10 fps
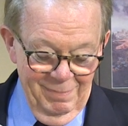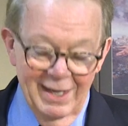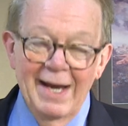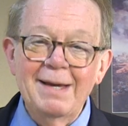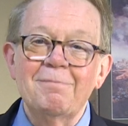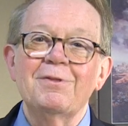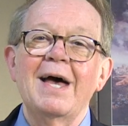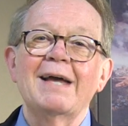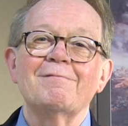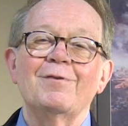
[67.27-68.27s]
But I am
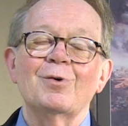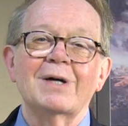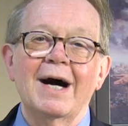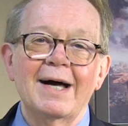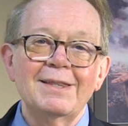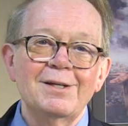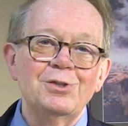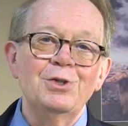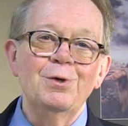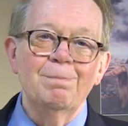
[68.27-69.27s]
thankful, God,
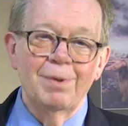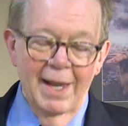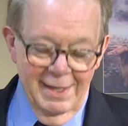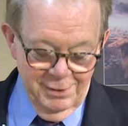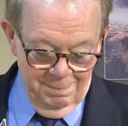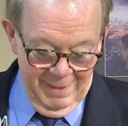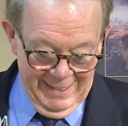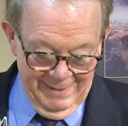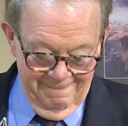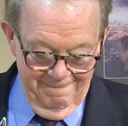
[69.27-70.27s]
that you bless
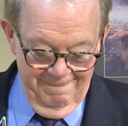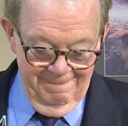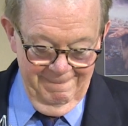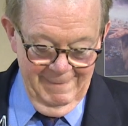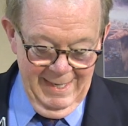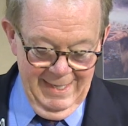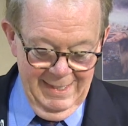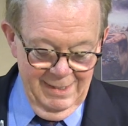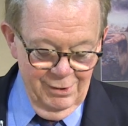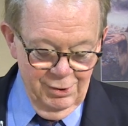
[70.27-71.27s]
me
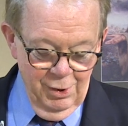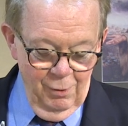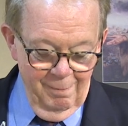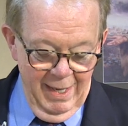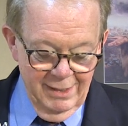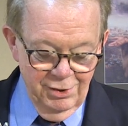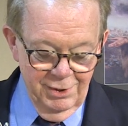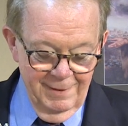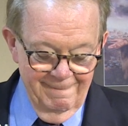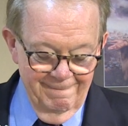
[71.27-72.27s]
so
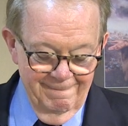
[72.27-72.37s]
much